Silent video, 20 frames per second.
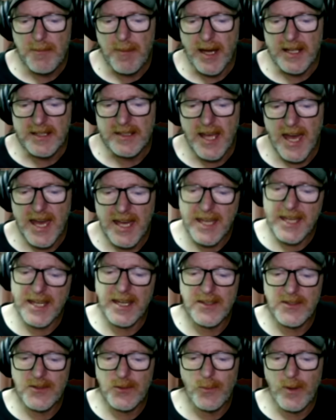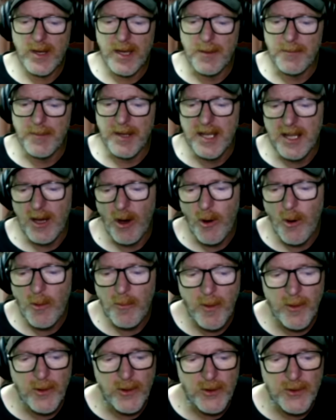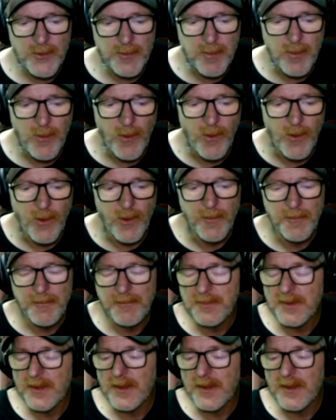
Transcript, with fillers: by taking a swim in a homeowner's pool,